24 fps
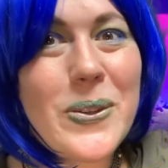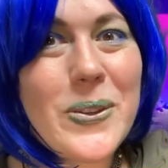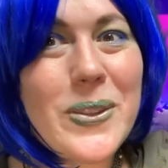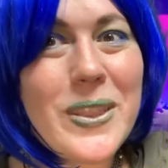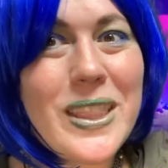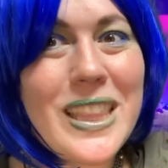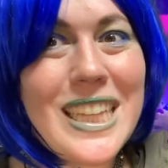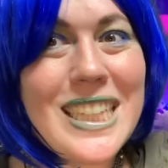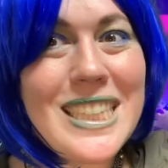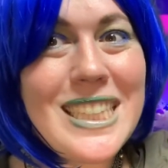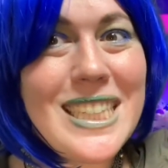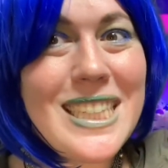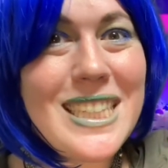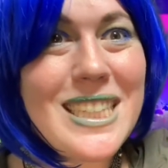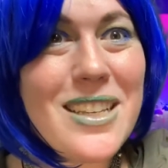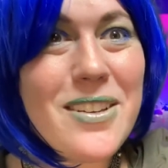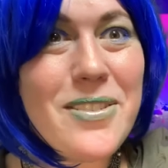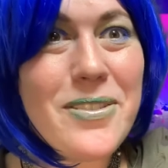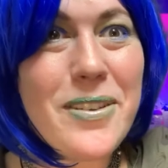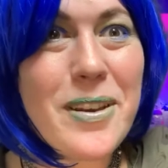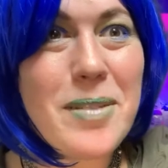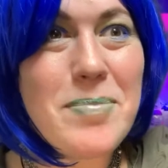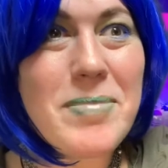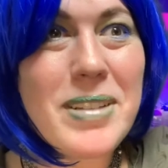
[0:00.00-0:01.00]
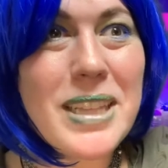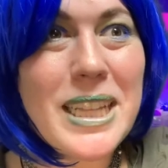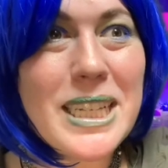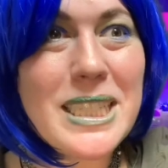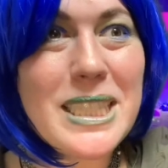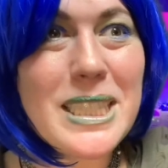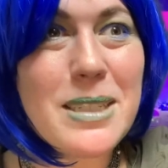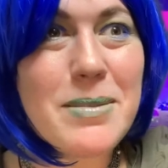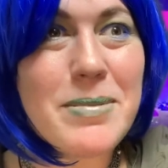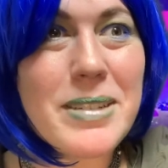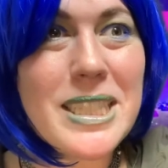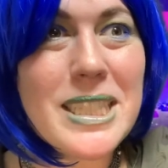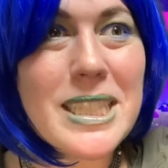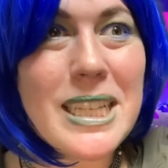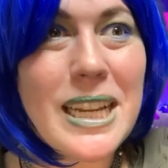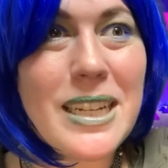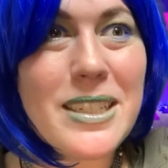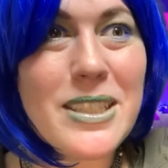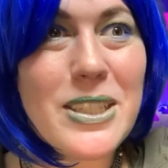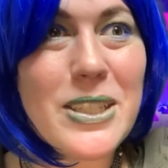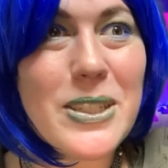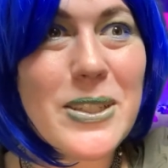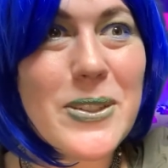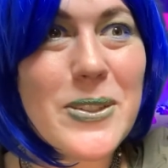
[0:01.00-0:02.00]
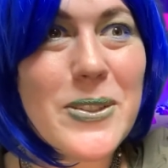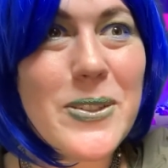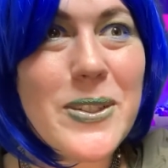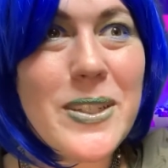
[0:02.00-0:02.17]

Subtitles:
this is a fun place to be sent to.